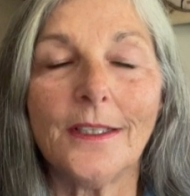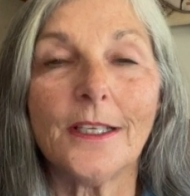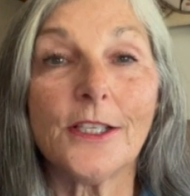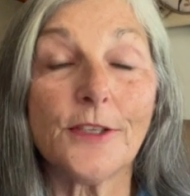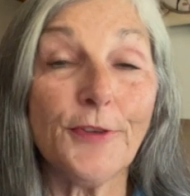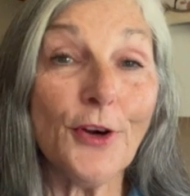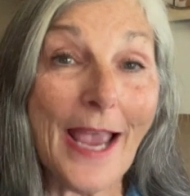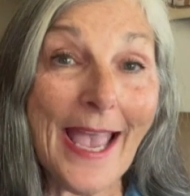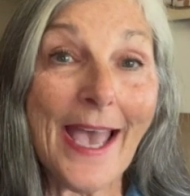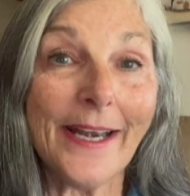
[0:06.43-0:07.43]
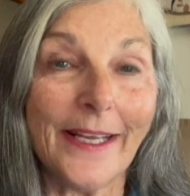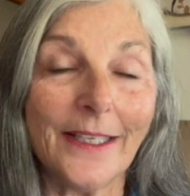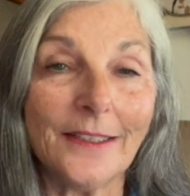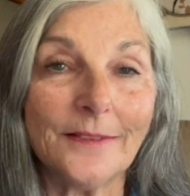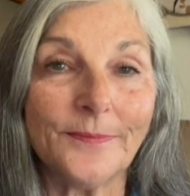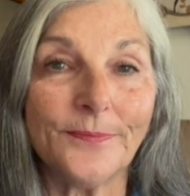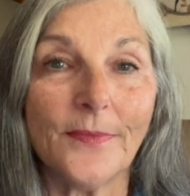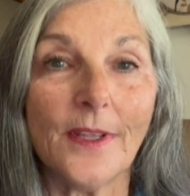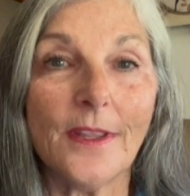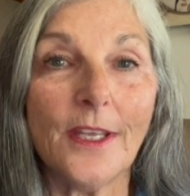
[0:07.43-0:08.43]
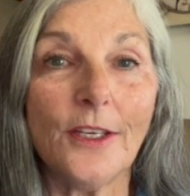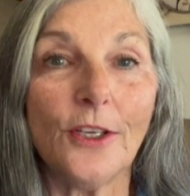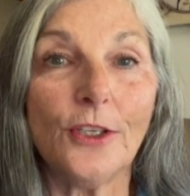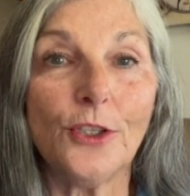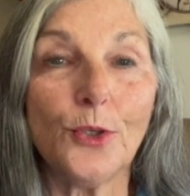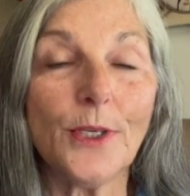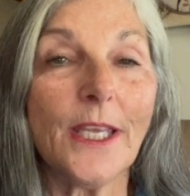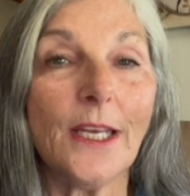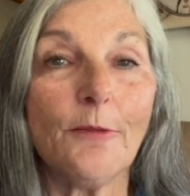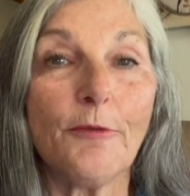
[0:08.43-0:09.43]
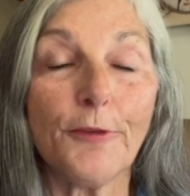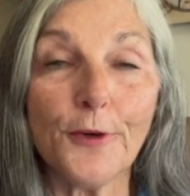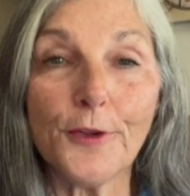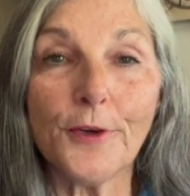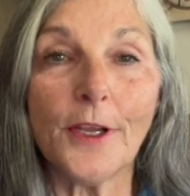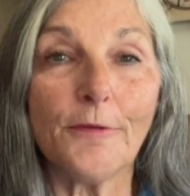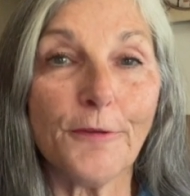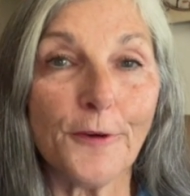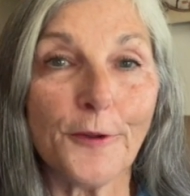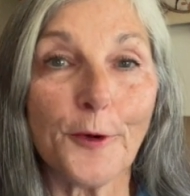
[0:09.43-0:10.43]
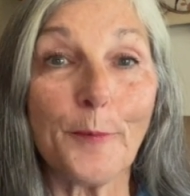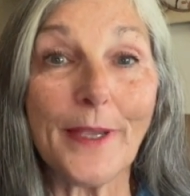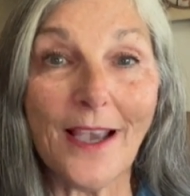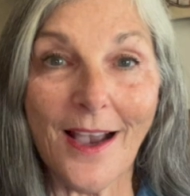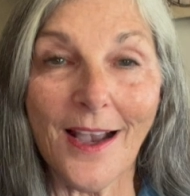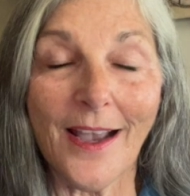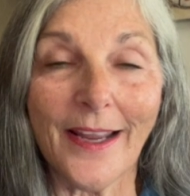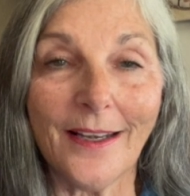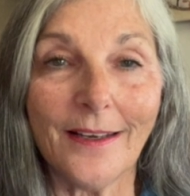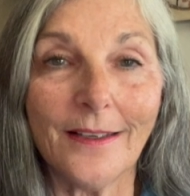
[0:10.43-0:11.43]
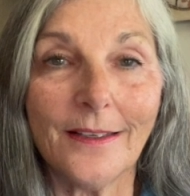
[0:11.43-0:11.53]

Because if you're adding, then you're getting further and further behind.